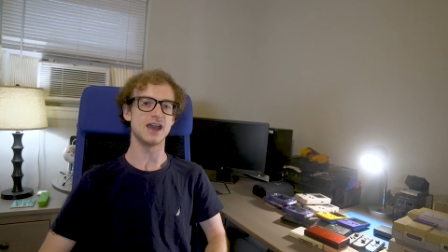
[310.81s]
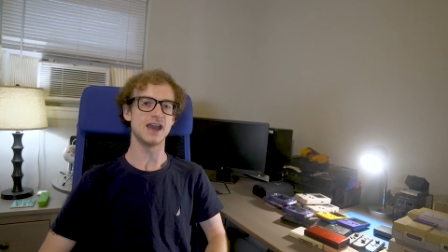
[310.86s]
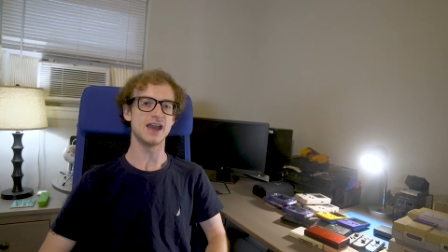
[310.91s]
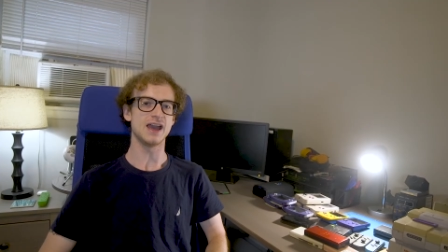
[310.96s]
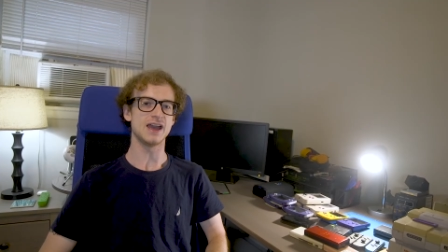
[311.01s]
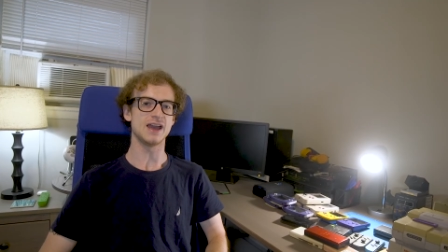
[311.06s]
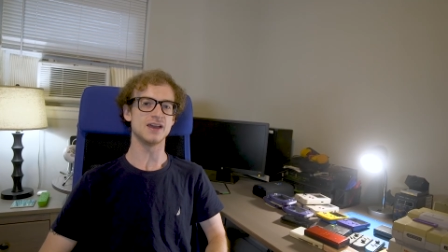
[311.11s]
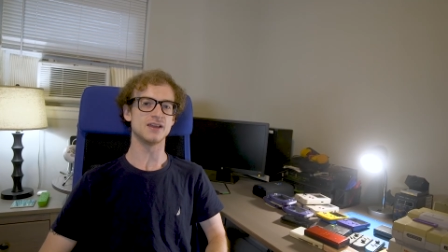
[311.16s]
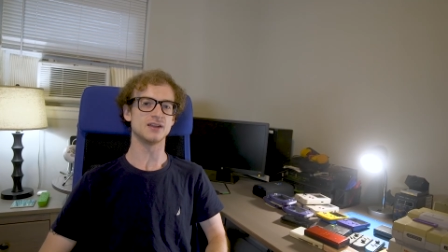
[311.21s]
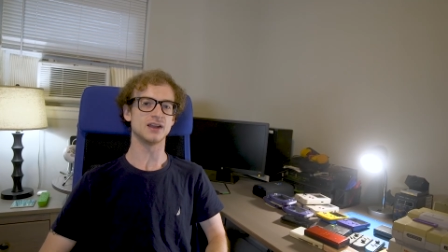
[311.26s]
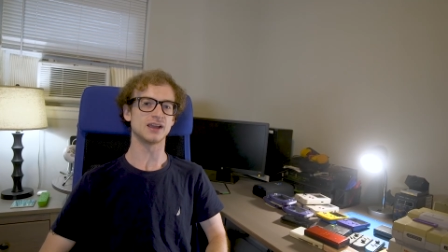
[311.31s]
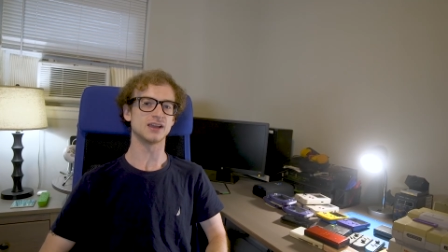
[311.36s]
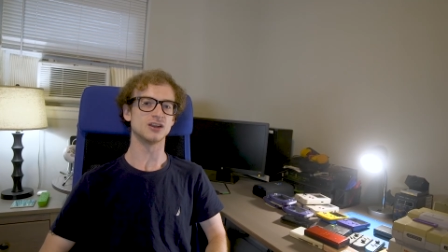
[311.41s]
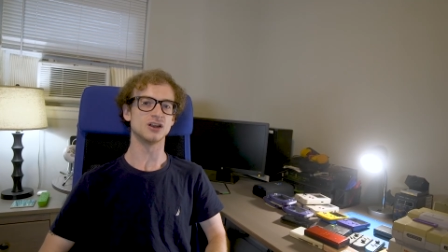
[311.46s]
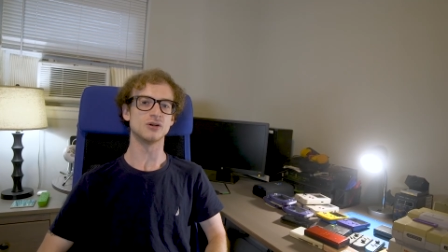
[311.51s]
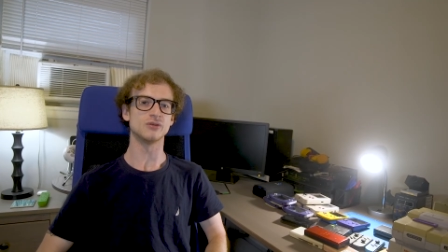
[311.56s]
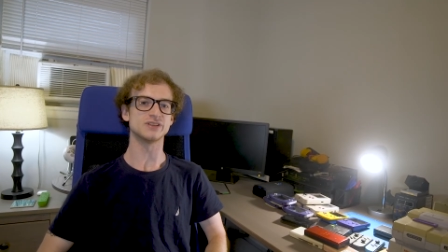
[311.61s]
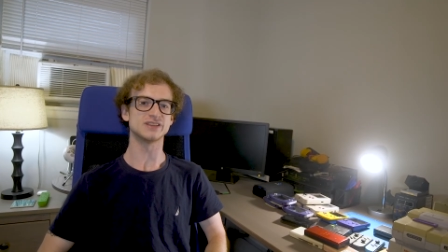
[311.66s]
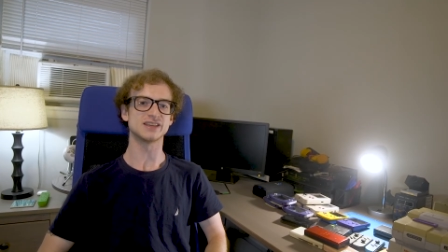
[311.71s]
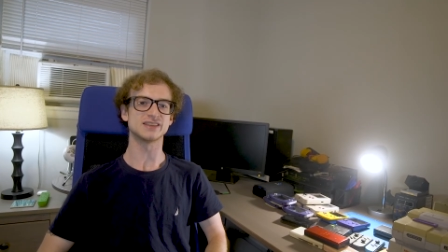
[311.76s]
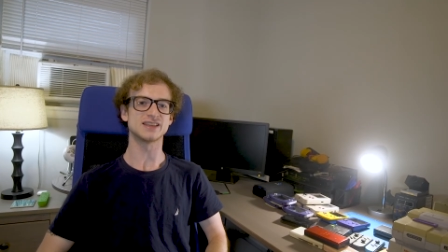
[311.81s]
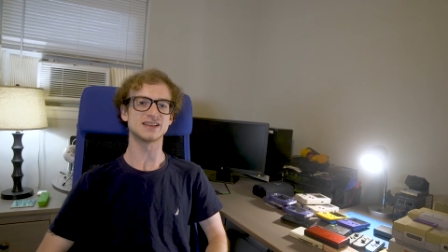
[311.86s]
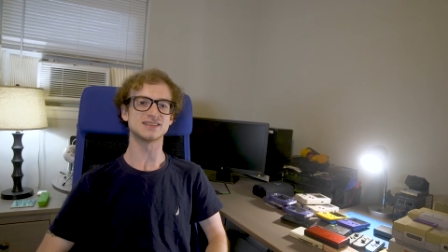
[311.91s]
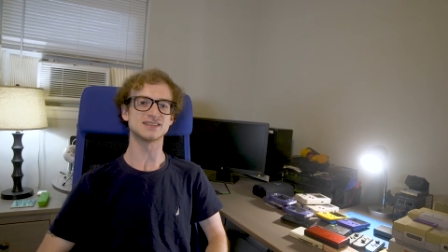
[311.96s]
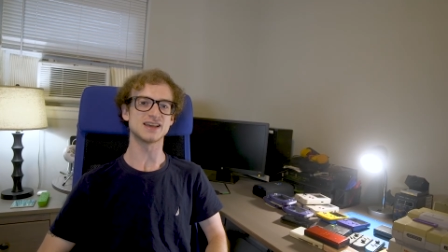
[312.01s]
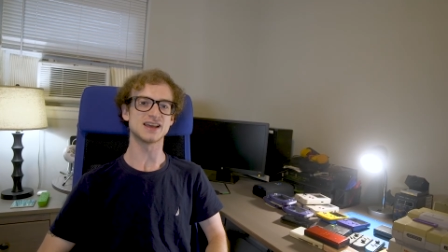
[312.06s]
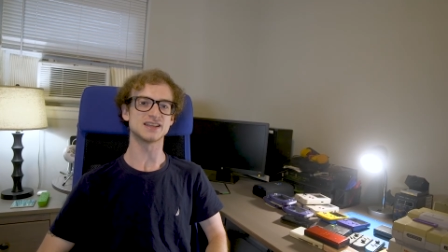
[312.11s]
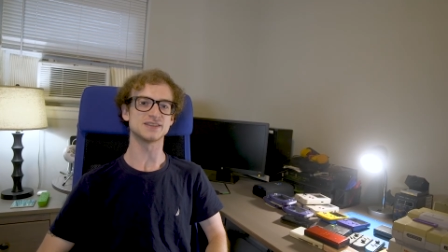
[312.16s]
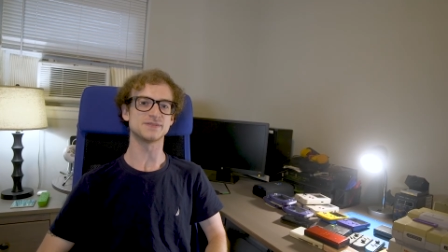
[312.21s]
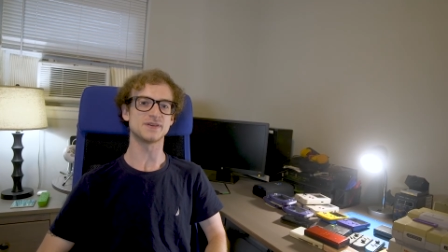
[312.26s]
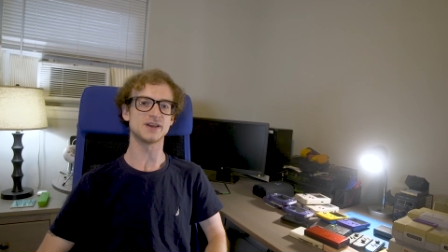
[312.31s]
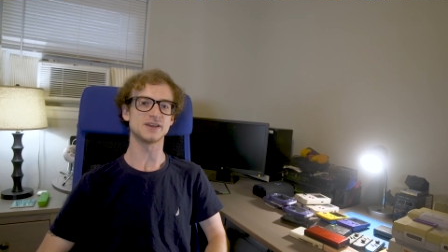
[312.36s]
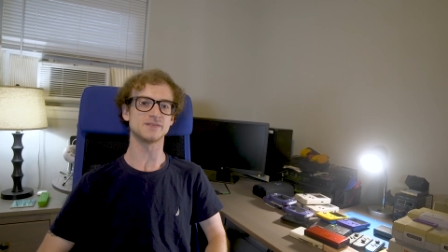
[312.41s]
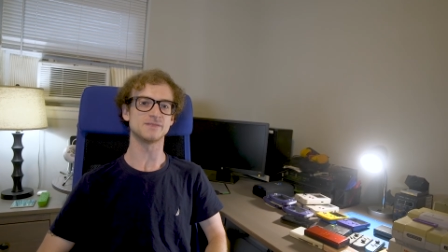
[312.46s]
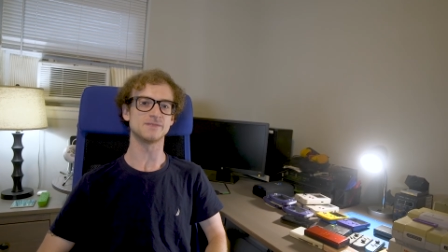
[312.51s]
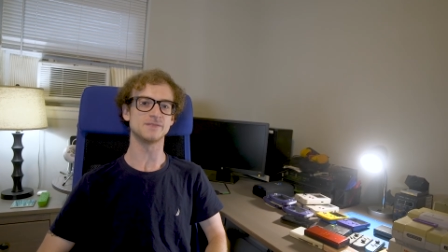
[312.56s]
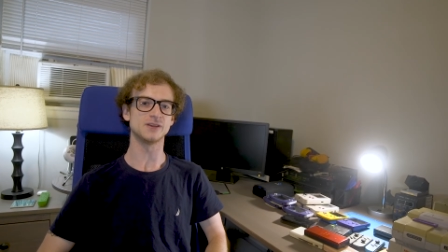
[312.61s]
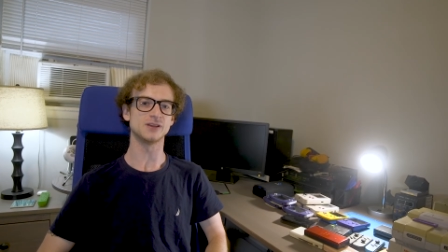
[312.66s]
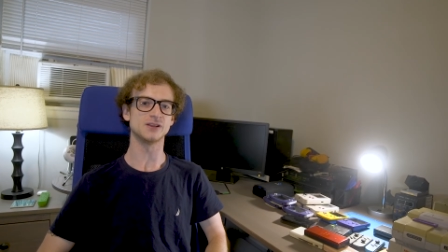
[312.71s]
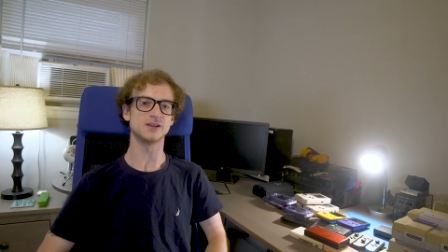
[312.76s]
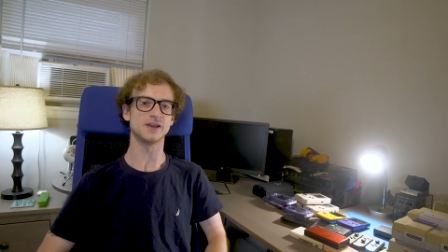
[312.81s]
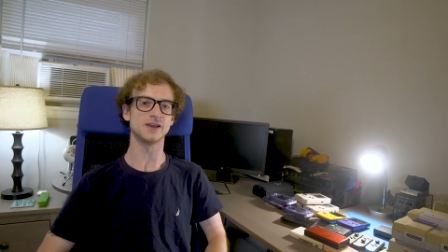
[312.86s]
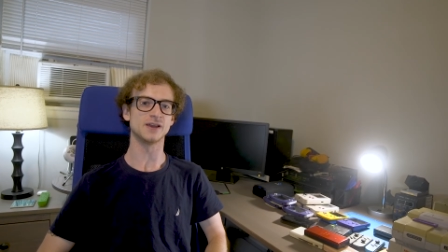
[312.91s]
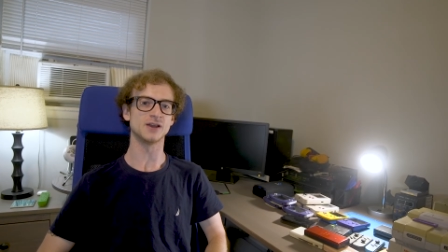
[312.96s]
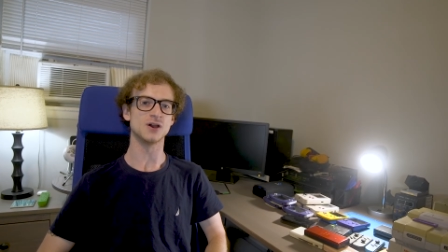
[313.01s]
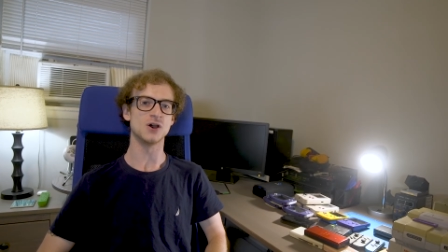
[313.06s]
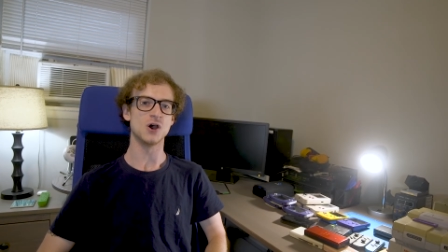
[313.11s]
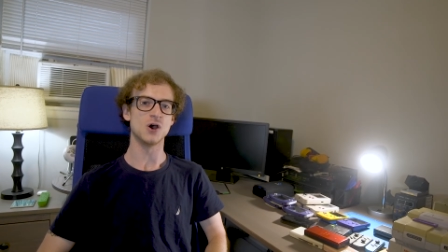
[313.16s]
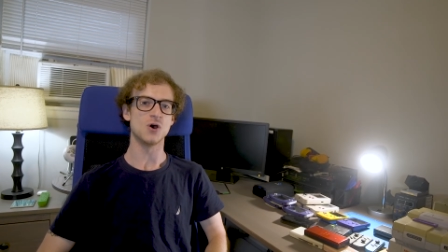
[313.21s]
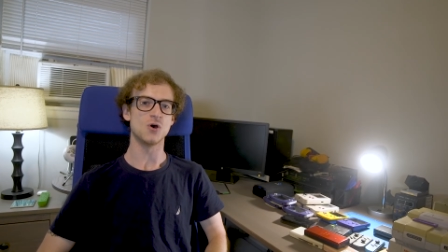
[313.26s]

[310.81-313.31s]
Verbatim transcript: and I can always get that satisfying feeling,